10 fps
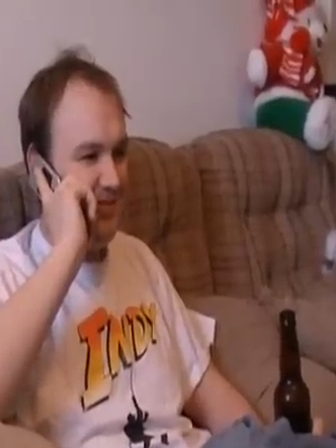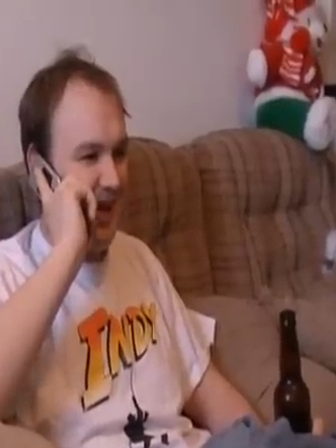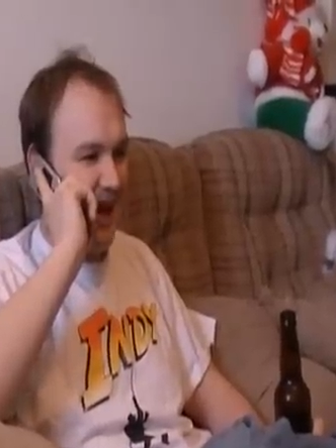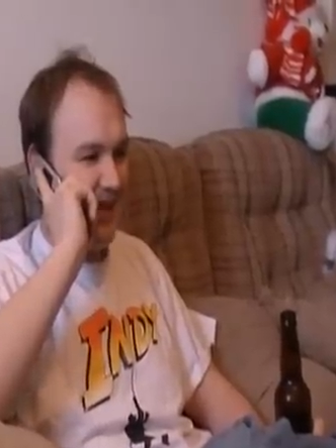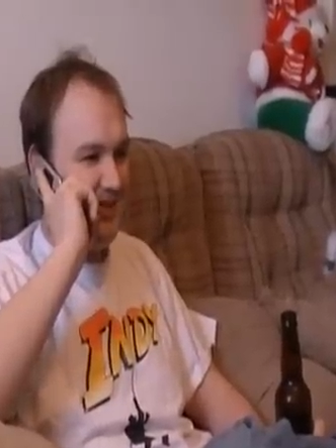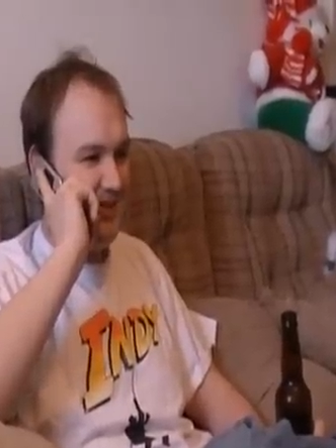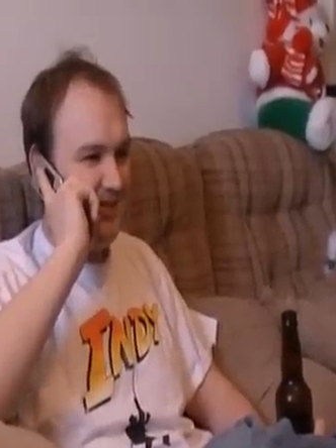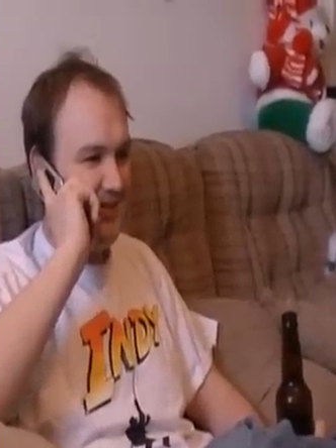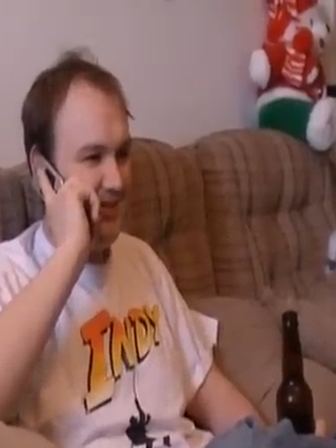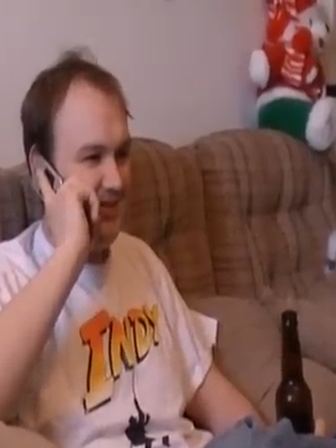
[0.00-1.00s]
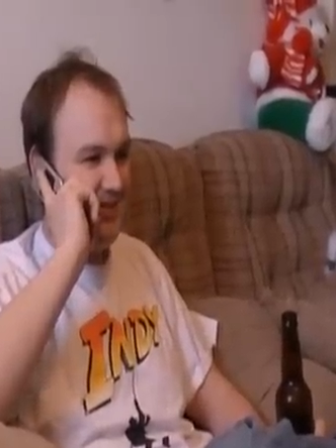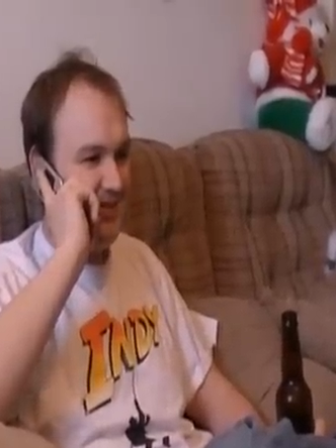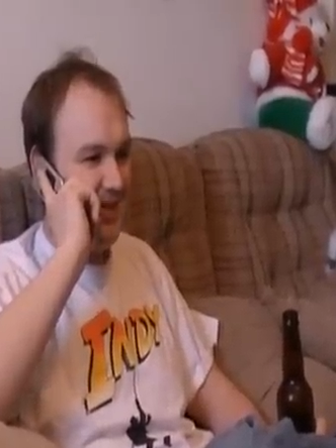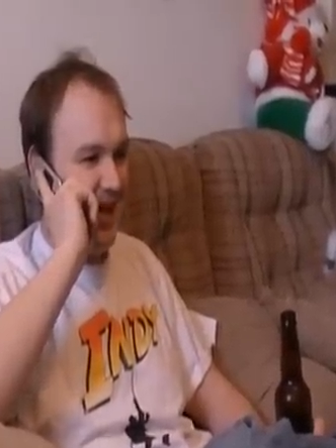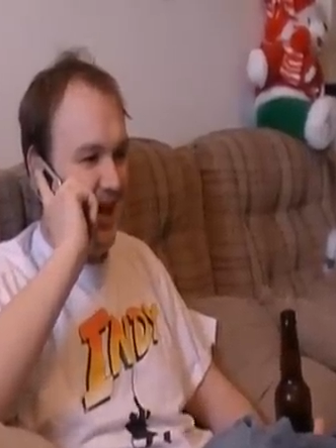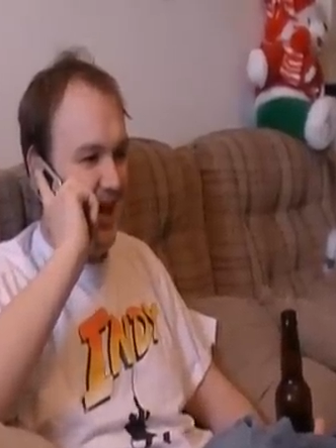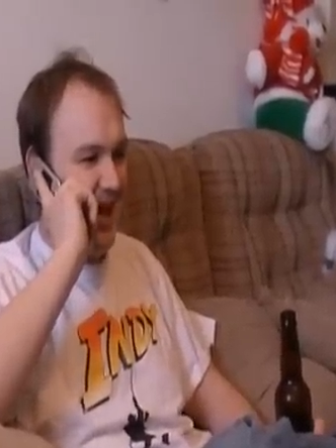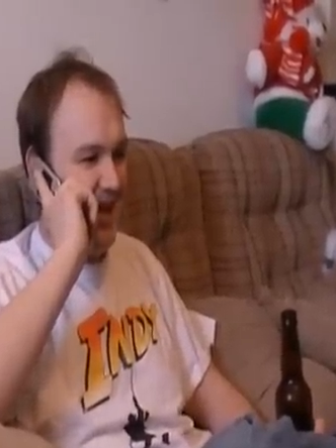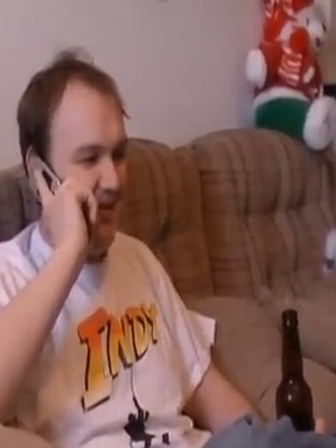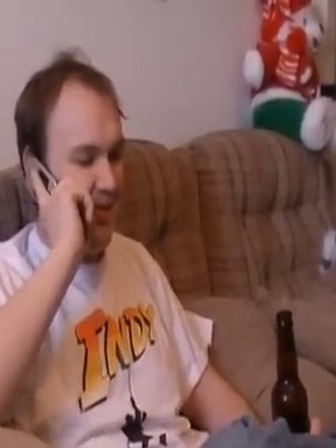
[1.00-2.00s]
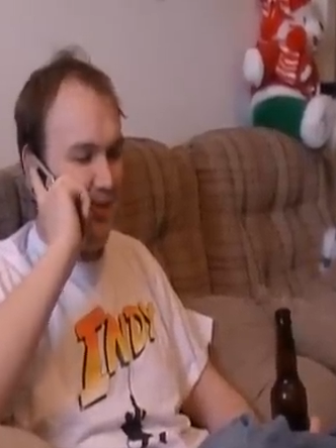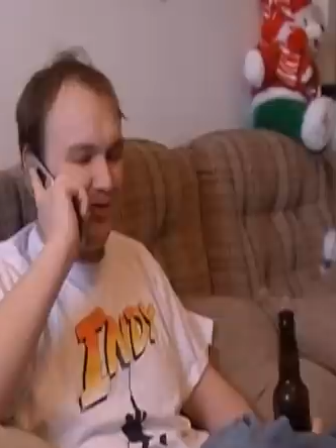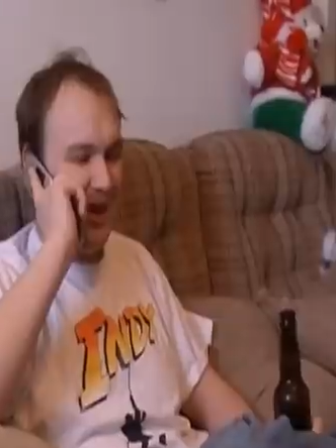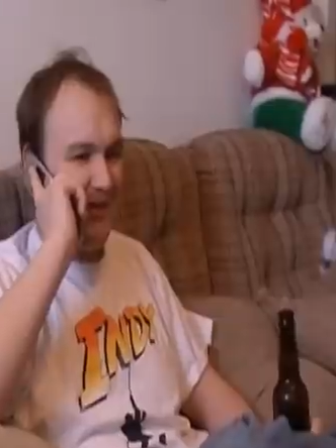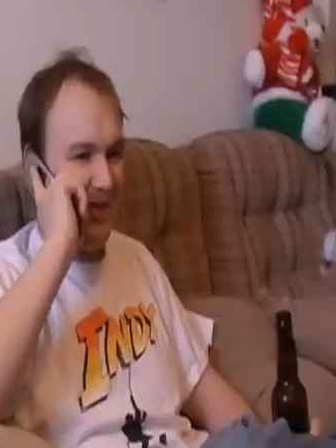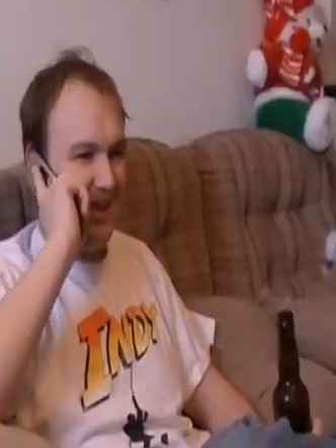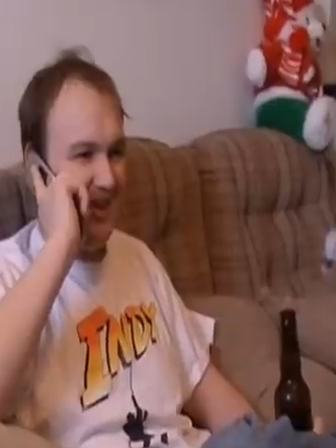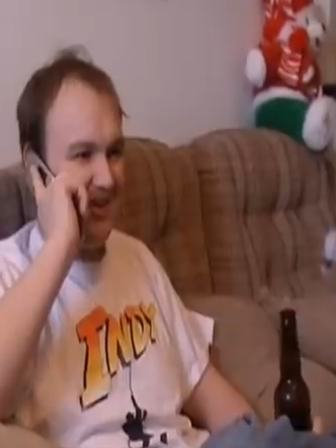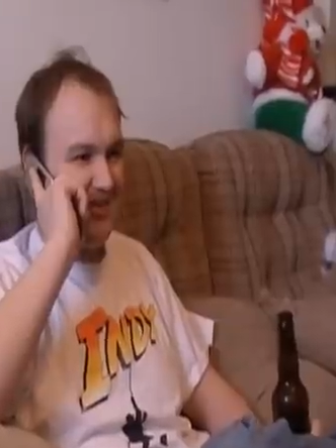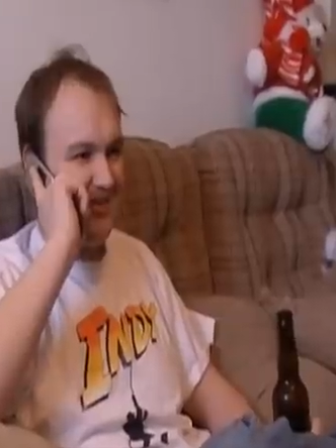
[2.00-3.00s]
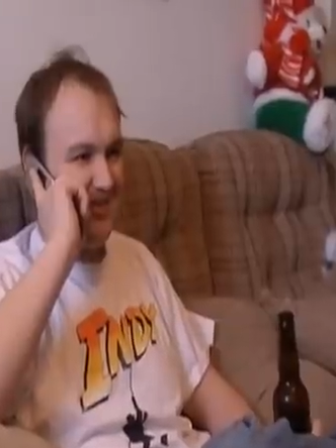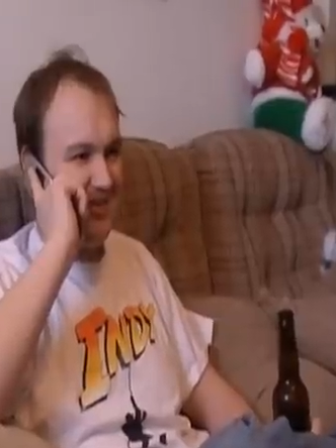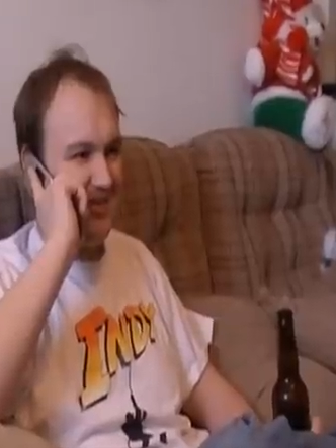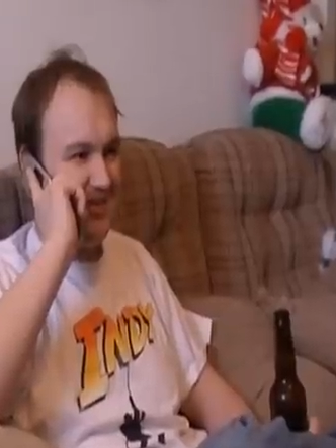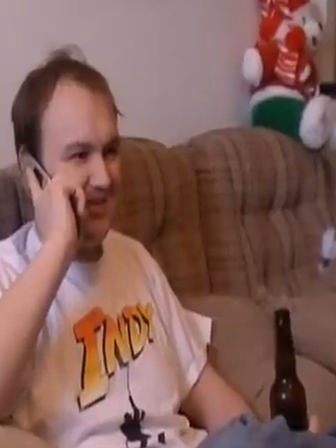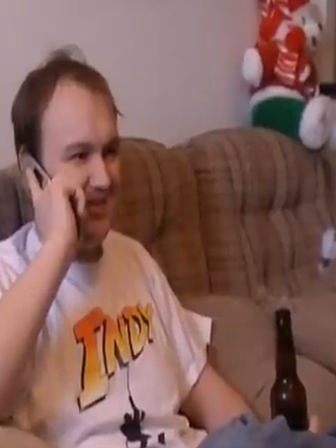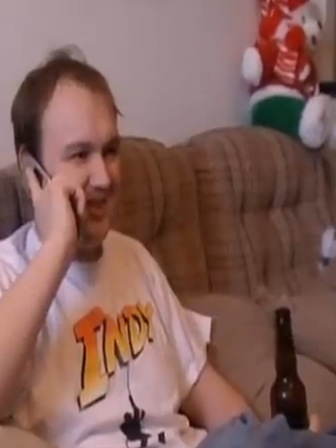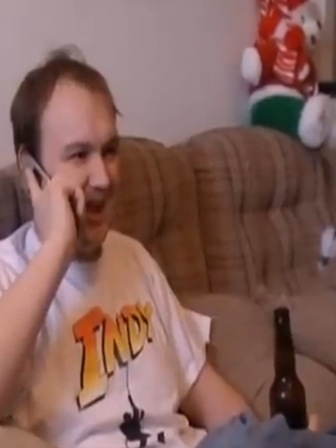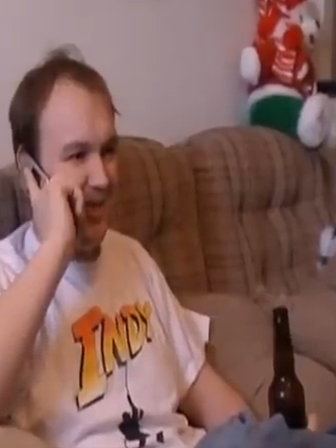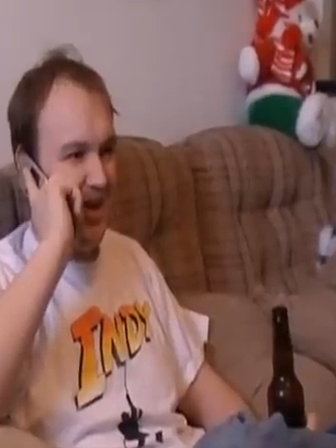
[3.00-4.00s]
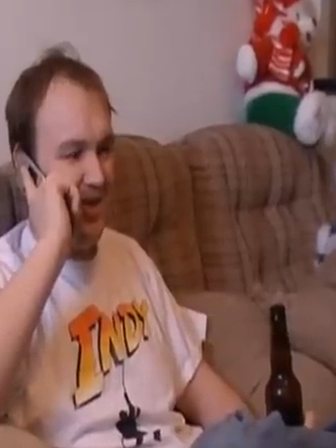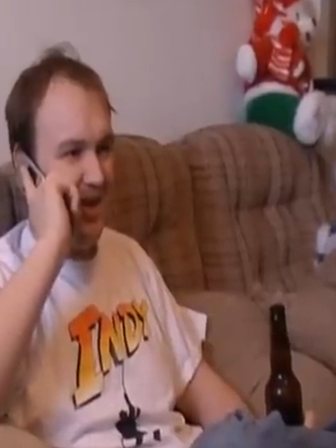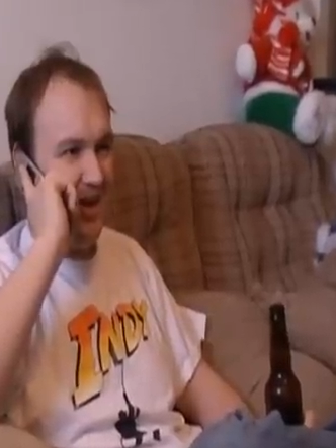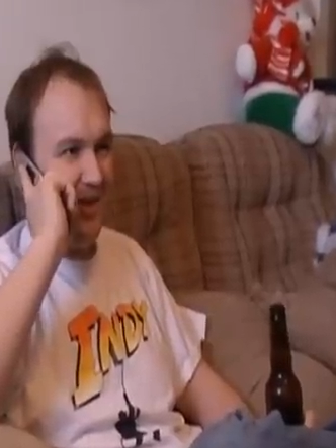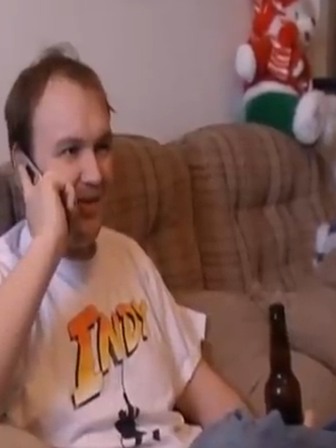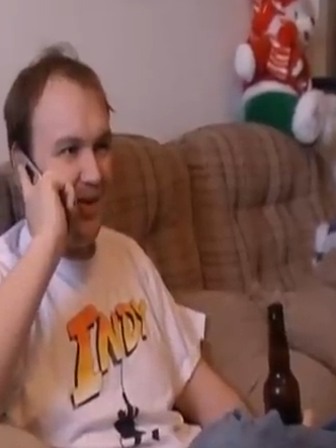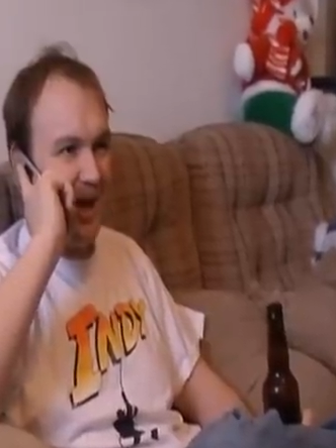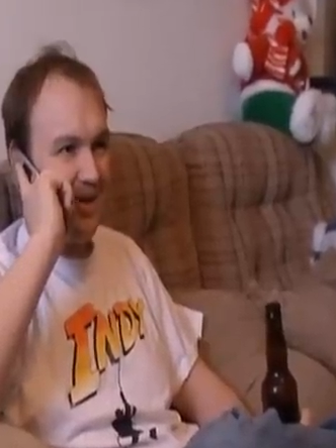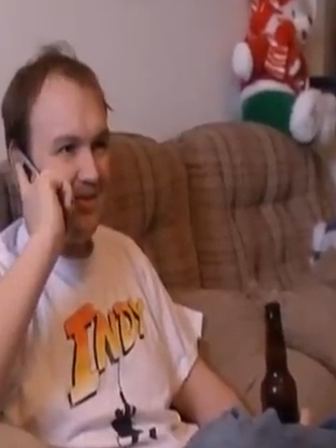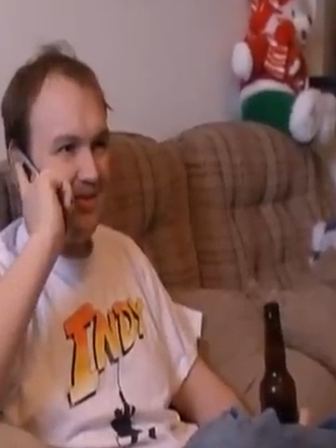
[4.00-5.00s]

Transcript: Yeah. Yeah, an interview for five o'clock. Yeah, I'm ready to do that interview now.